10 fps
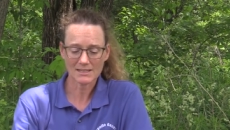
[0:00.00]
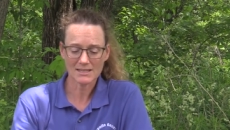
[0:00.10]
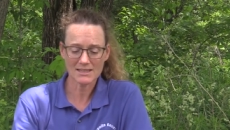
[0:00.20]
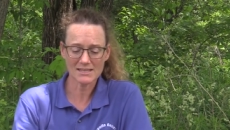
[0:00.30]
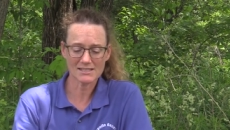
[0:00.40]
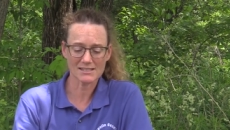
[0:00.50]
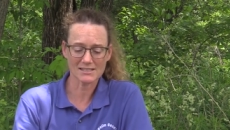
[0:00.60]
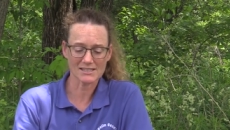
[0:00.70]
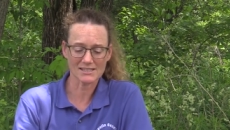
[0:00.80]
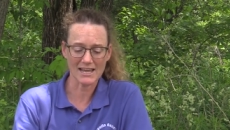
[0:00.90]
this
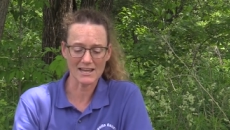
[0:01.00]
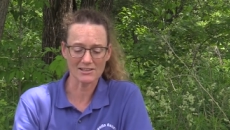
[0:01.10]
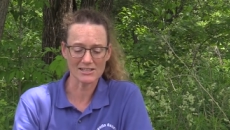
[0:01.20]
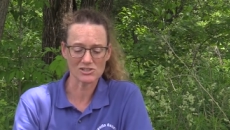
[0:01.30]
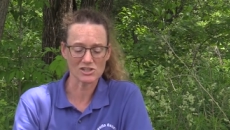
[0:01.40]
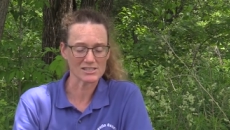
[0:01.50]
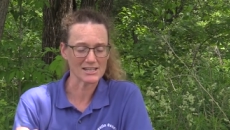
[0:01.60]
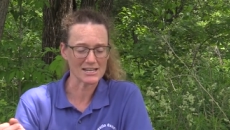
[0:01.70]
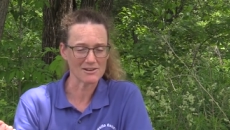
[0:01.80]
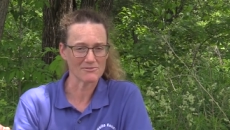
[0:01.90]
scale is just
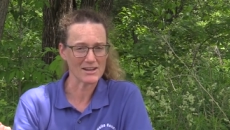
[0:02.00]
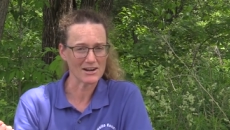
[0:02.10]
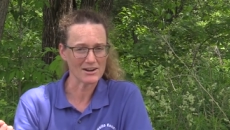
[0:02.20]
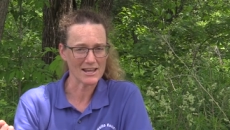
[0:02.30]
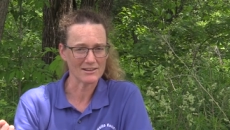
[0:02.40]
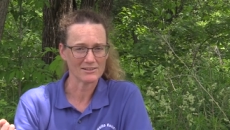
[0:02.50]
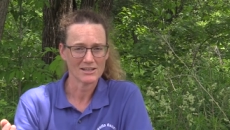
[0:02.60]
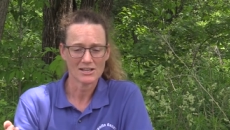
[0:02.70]
like your fingernail.